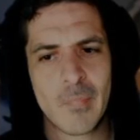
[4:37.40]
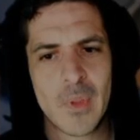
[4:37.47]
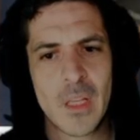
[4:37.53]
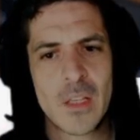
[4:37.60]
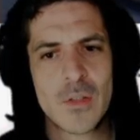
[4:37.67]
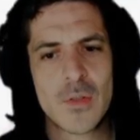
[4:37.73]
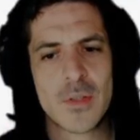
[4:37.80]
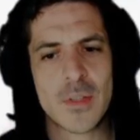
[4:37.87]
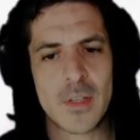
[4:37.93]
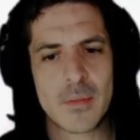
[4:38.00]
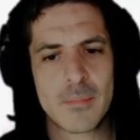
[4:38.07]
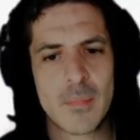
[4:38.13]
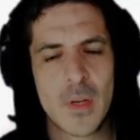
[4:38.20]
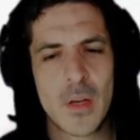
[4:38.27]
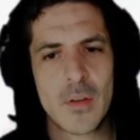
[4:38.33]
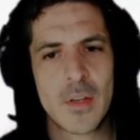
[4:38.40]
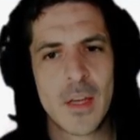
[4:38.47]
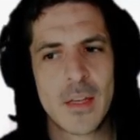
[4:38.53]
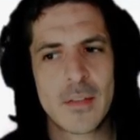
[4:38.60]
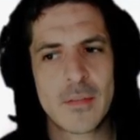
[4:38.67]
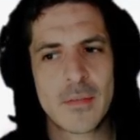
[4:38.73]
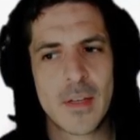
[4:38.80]
Interesting. Okay,
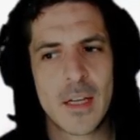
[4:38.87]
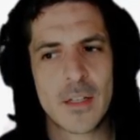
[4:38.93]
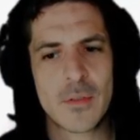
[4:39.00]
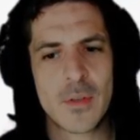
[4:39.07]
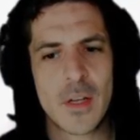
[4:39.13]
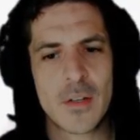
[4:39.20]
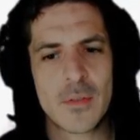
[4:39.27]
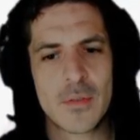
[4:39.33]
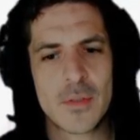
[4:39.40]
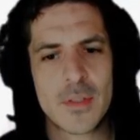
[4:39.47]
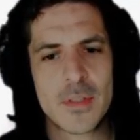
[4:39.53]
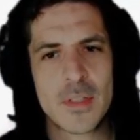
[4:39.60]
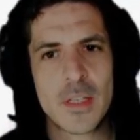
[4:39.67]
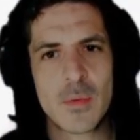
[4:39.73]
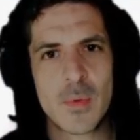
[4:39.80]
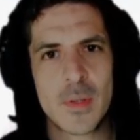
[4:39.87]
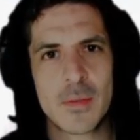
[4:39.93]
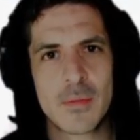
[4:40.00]
I don't see what